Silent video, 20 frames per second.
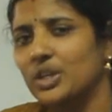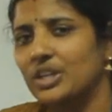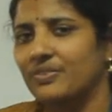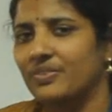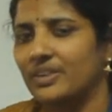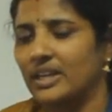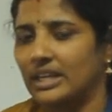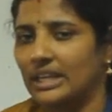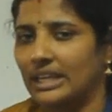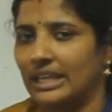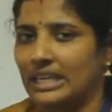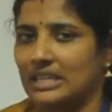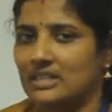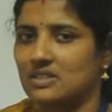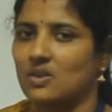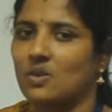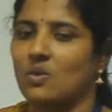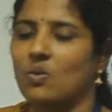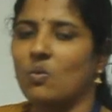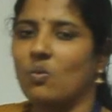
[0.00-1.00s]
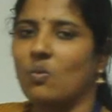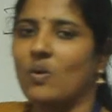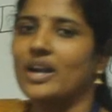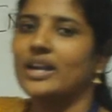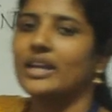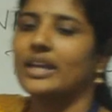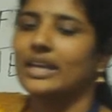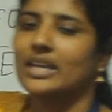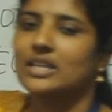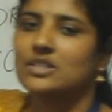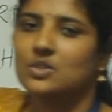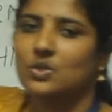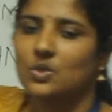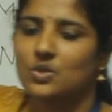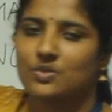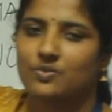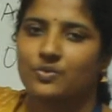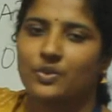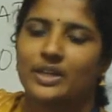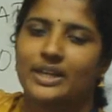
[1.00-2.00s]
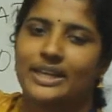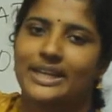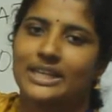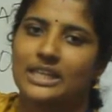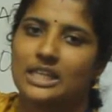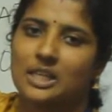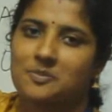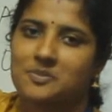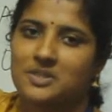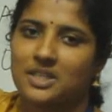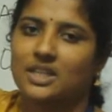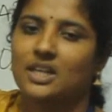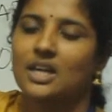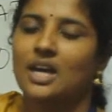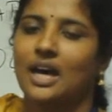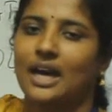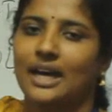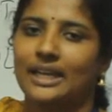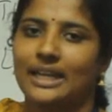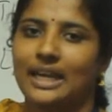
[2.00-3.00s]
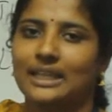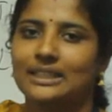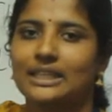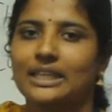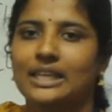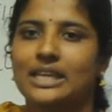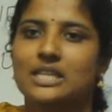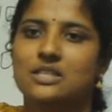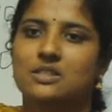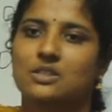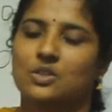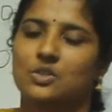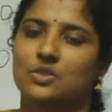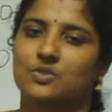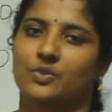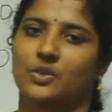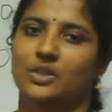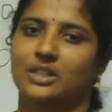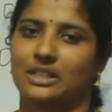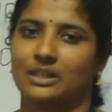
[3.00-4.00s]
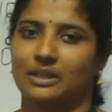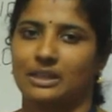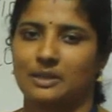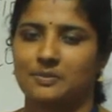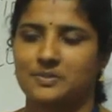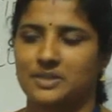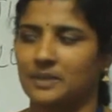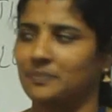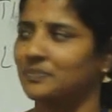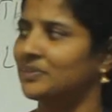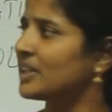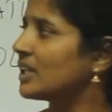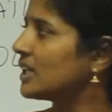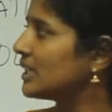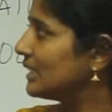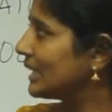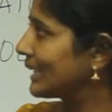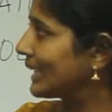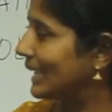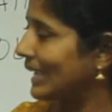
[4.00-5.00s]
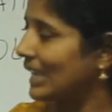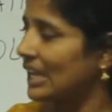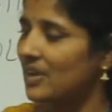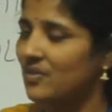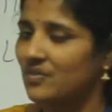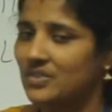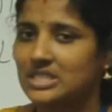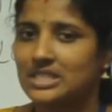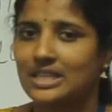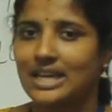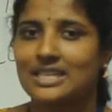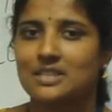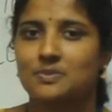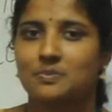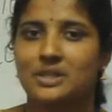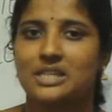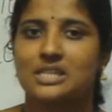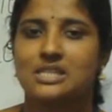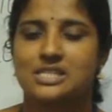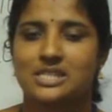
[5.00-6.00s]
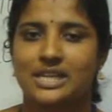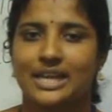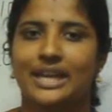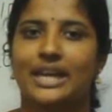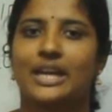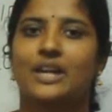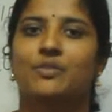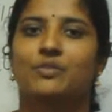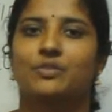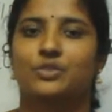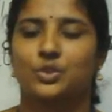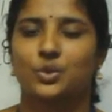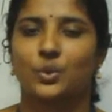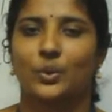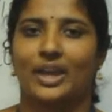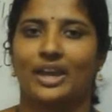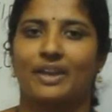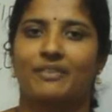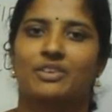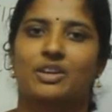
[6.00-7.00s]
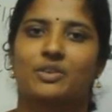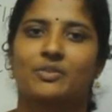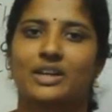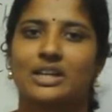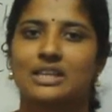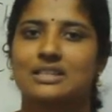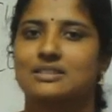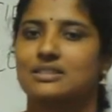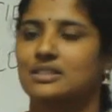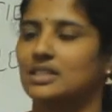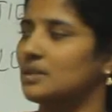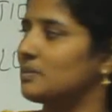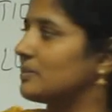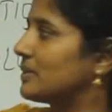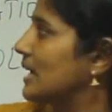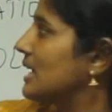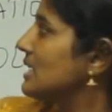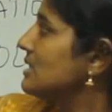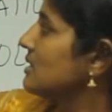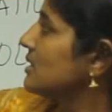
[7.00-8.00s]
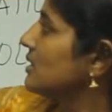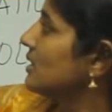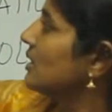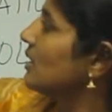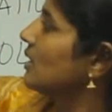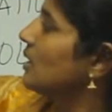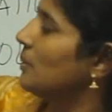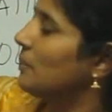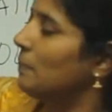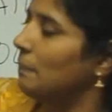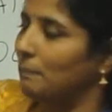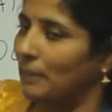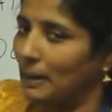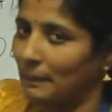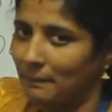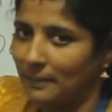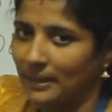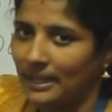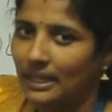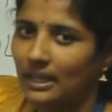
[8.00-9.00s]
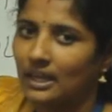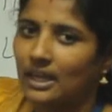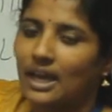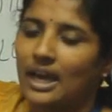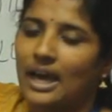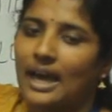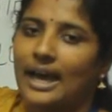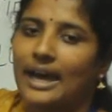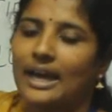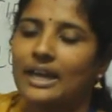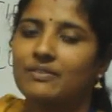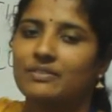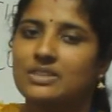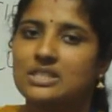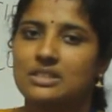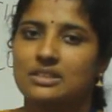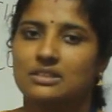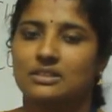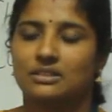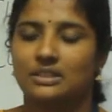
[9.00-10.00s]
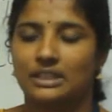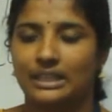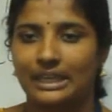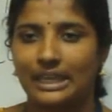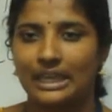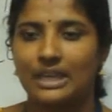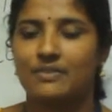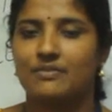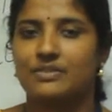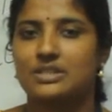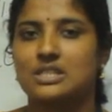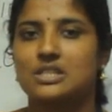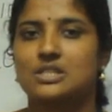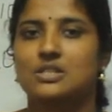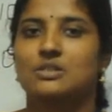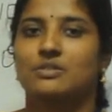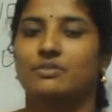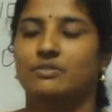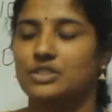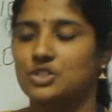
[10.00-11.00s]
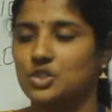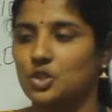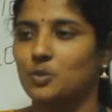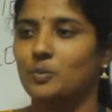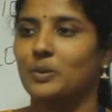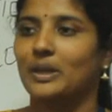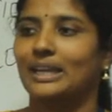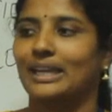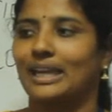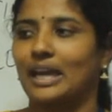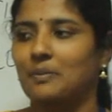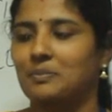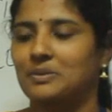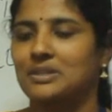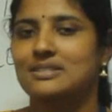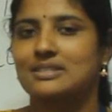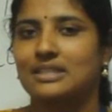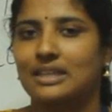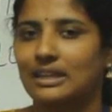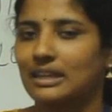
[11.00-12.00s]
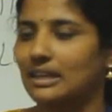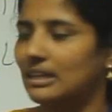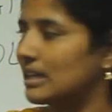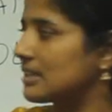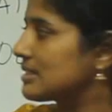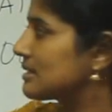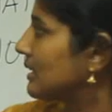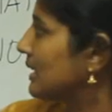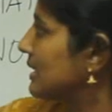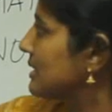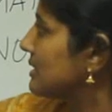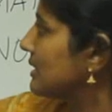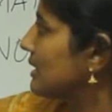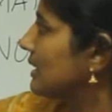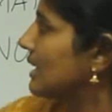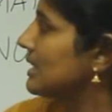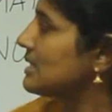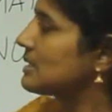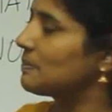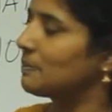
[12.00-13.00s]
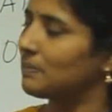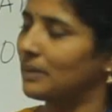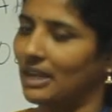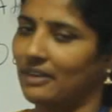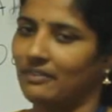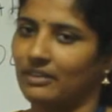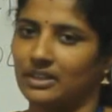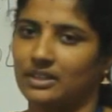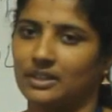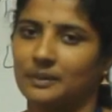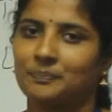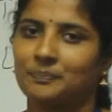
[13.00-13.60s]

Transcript: different keys. One key is used for encryption and other key is used for decryption. The key which has been shared to everyone is termed as public, and the key which should be kept secret is considered as private.